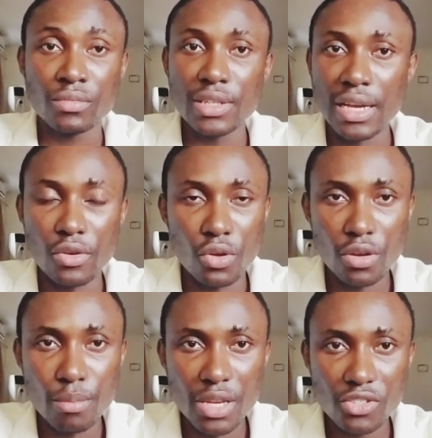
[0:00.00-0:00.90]
They're not going
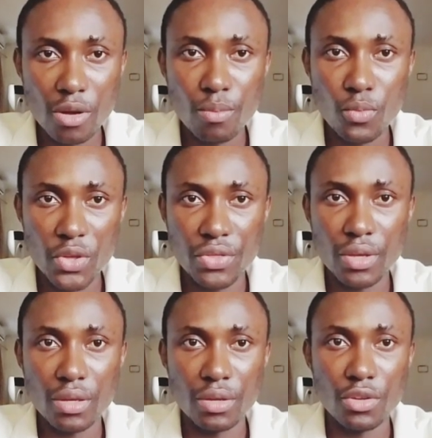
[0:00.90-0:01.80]
to mess up with,
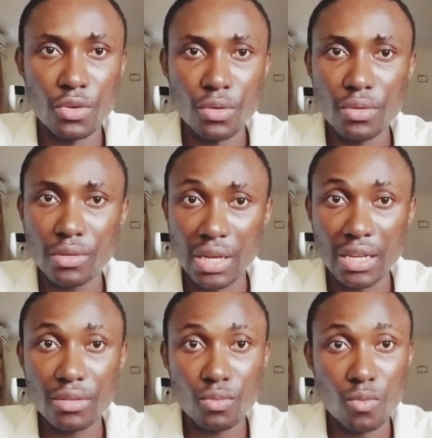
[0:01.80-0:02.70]
eh, you know,
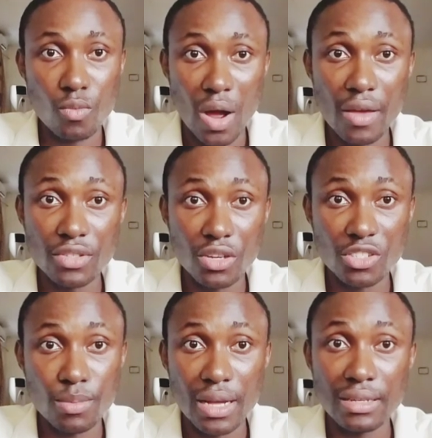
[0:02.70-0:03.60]
that wife's
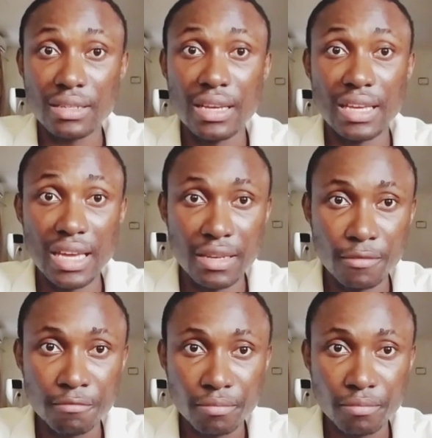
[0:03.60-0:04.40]
husband again.